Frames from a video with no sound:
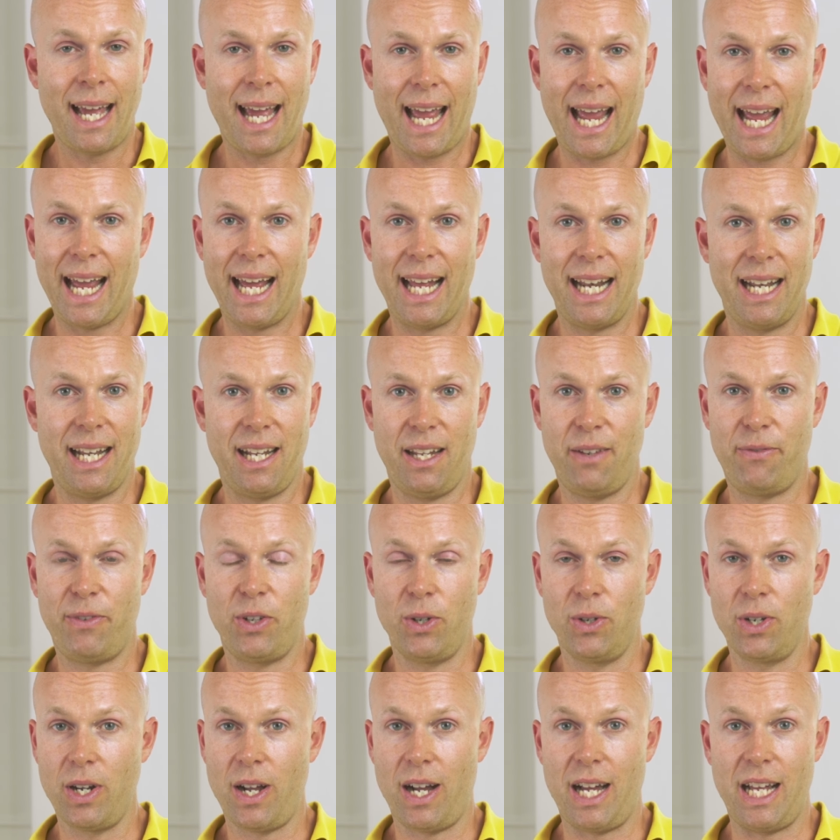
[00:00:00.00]
And if
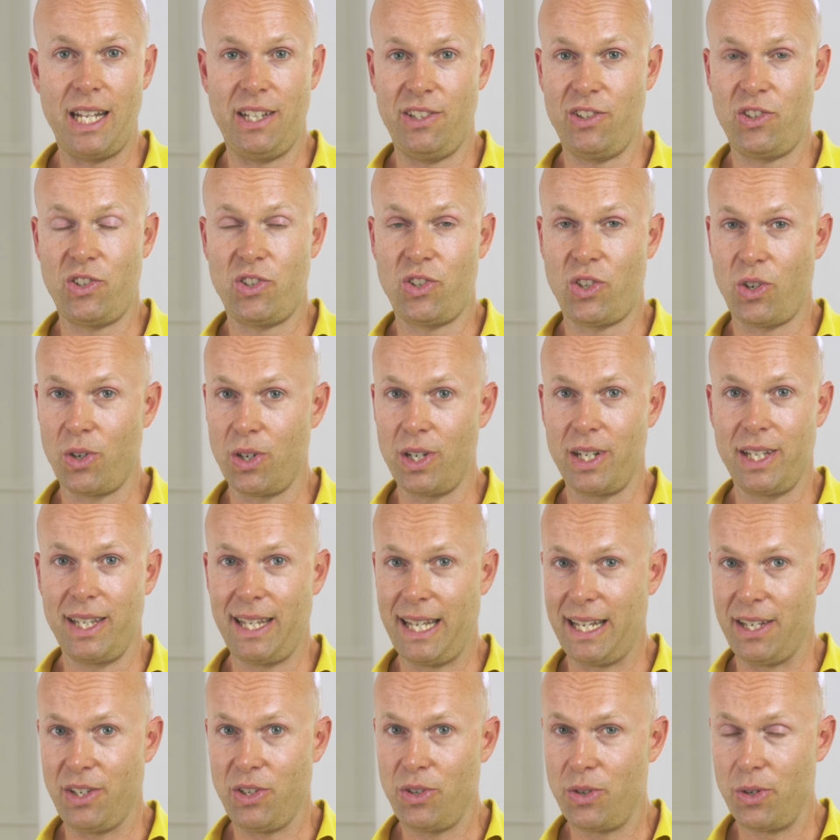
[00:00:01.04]
you're not certain
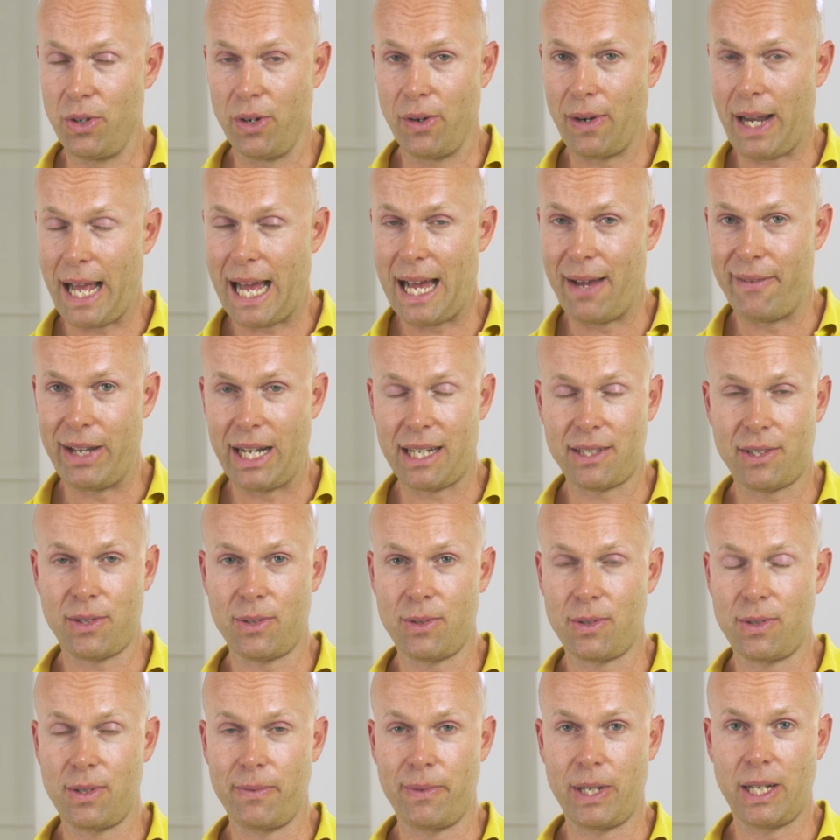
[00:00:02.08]
that you don't have
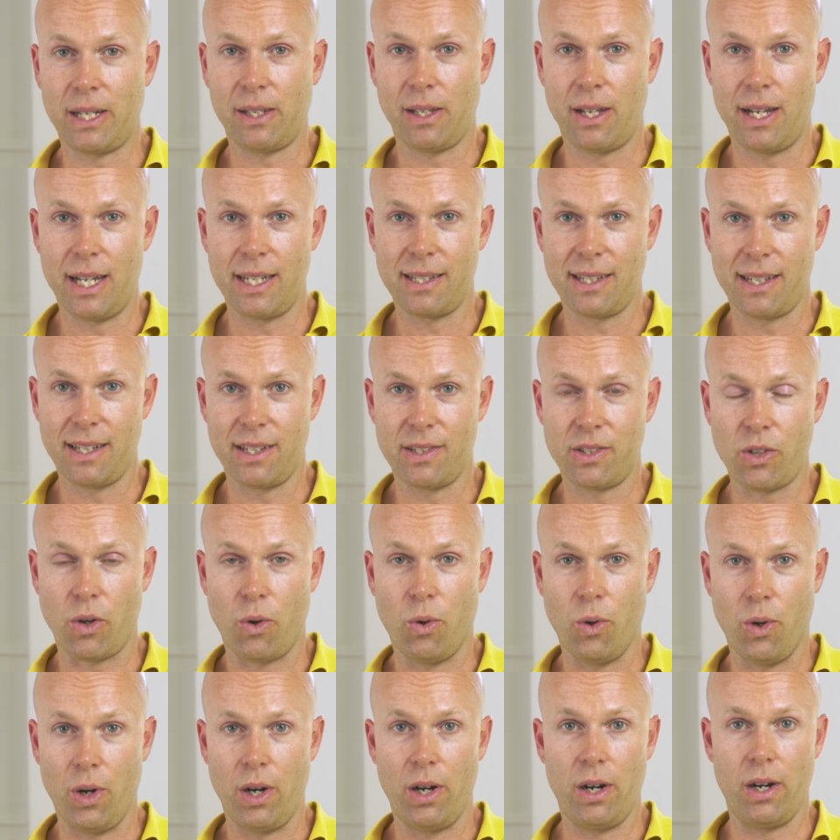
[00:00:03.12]
exclusivity clauses,
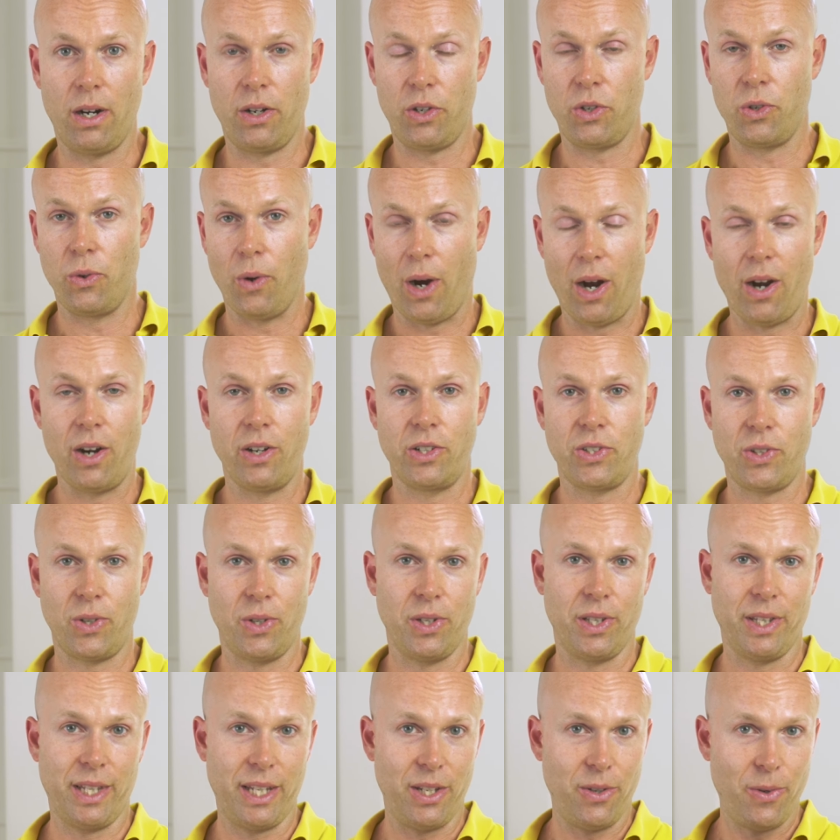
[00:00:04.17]
or you are
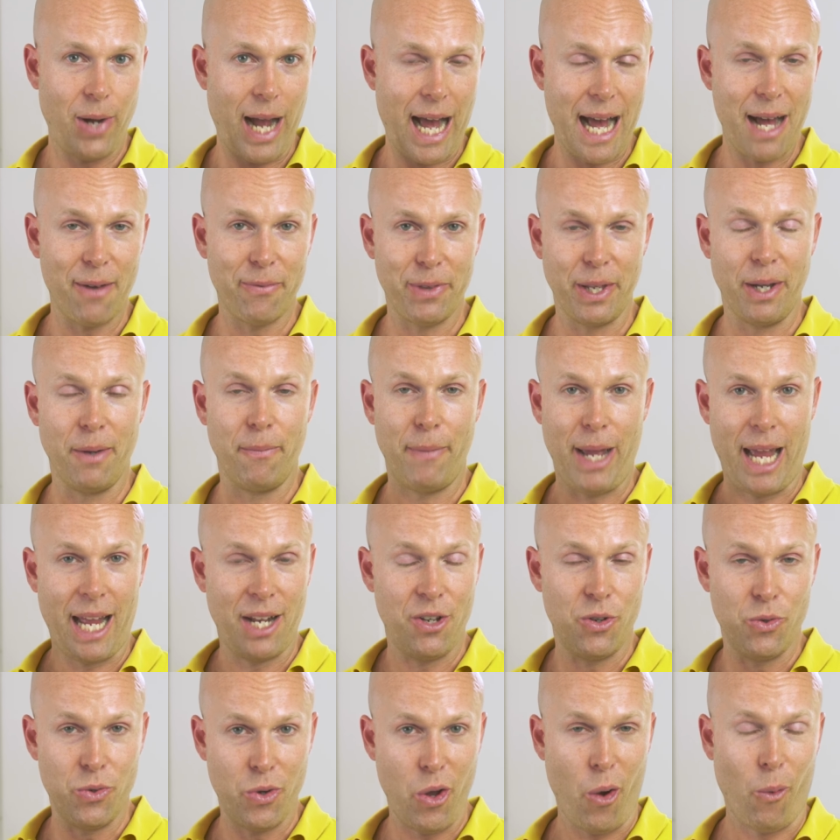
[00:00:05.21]
certain that you have them and
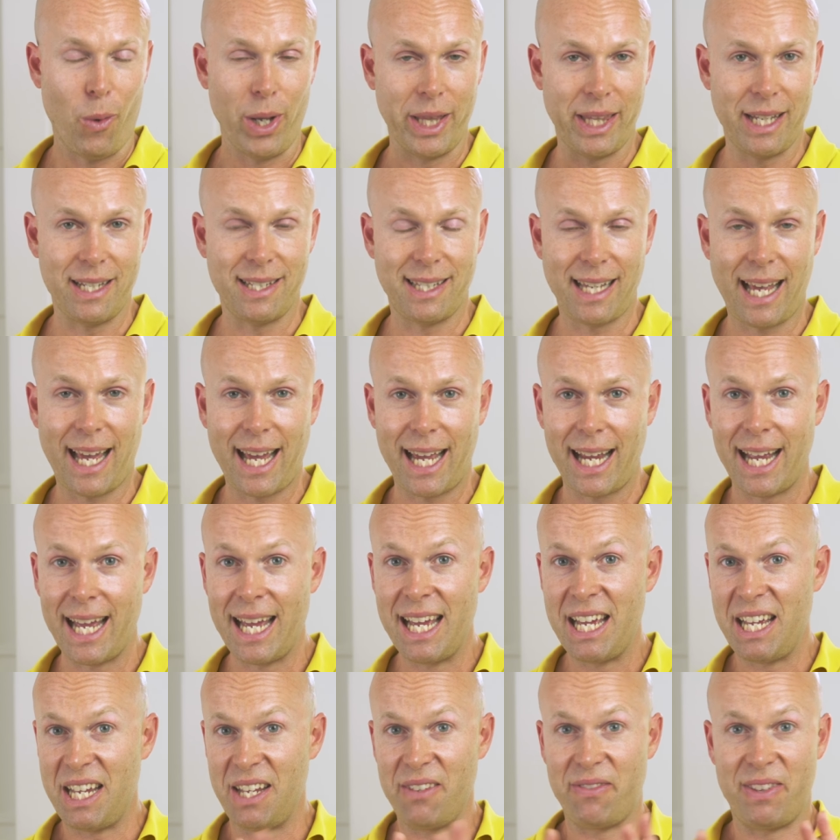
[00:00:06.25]
you know what they say,
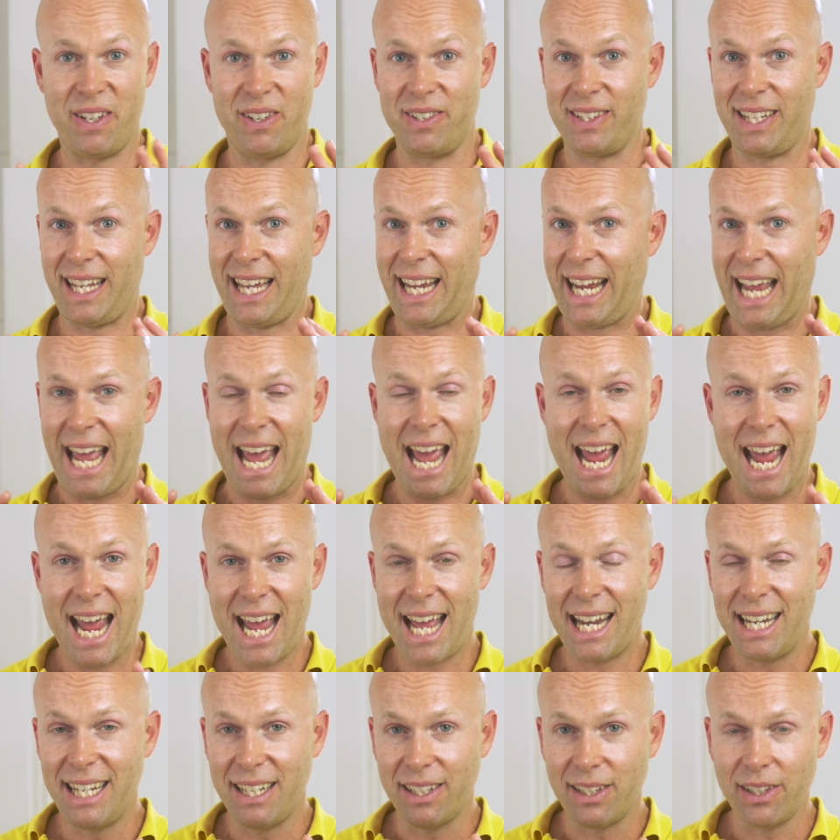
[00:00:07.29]
if there's like
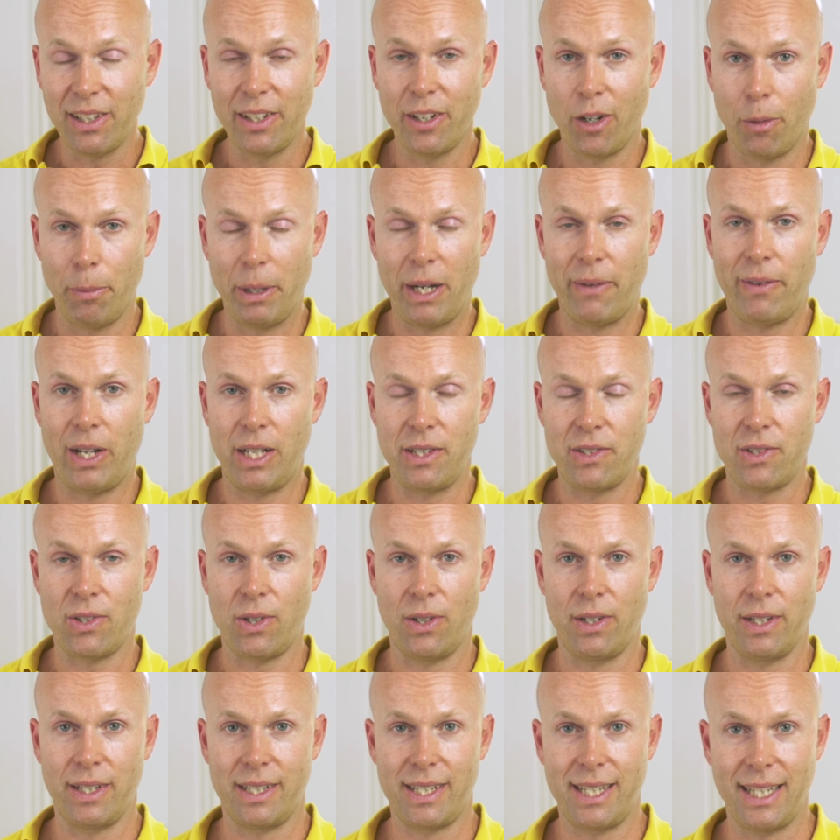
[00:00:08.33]
any little bit of
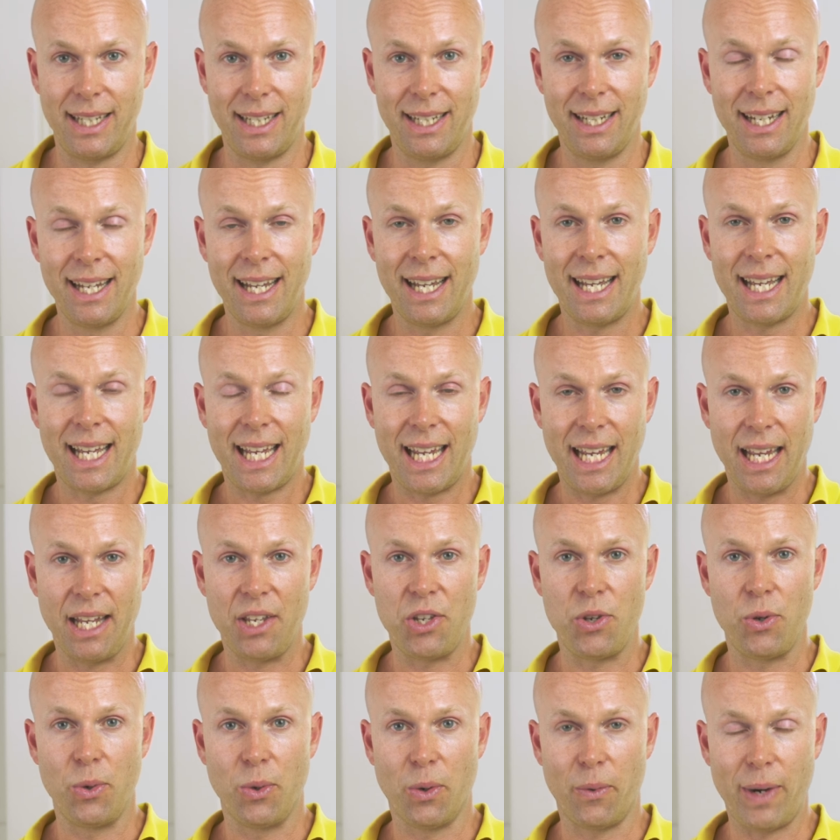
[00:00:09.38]
uncertainty in
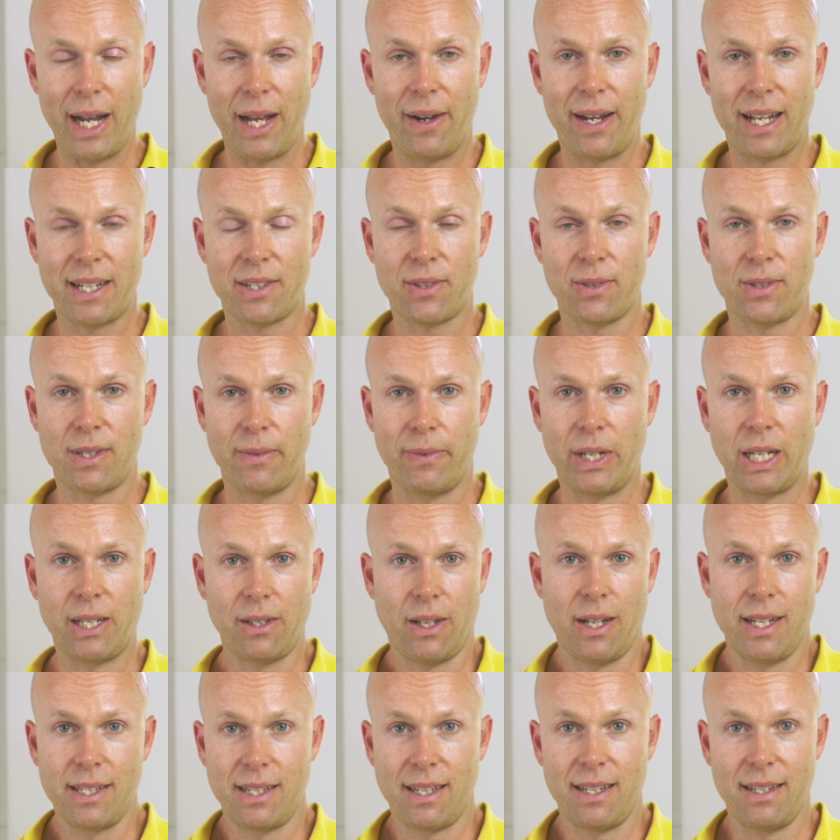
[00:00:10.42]
you around exclusivity
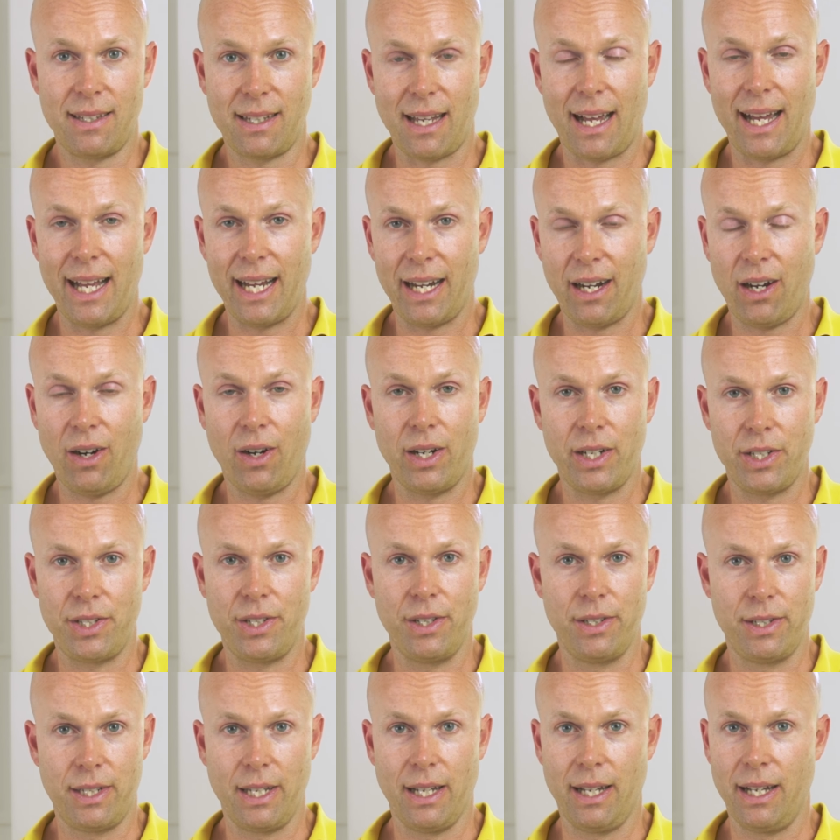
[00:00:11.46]
clauses, I encourage
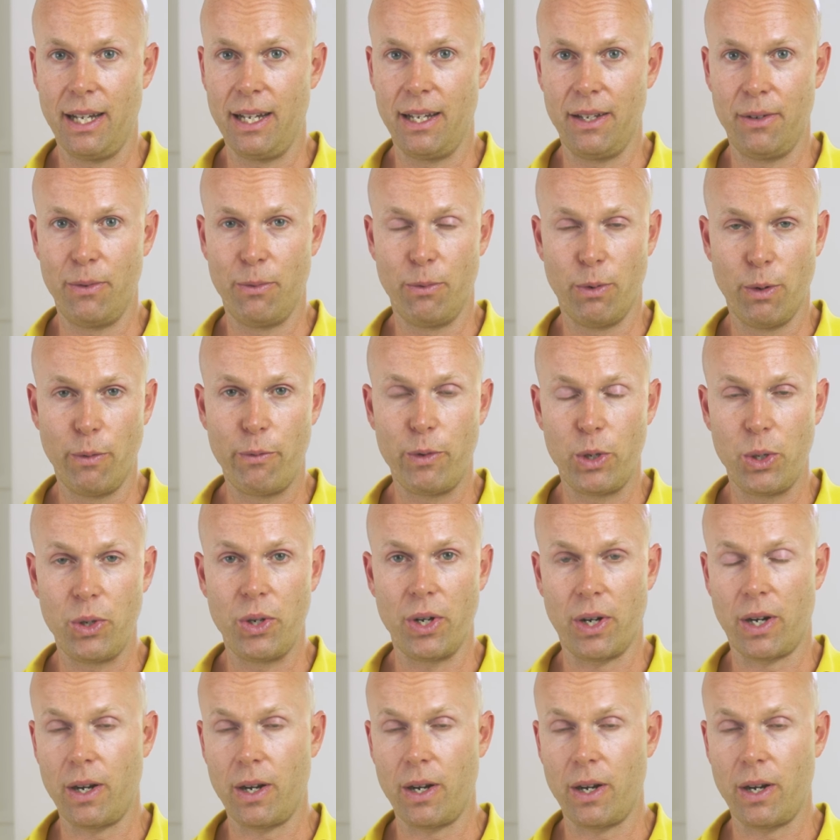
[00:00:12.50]
you to review your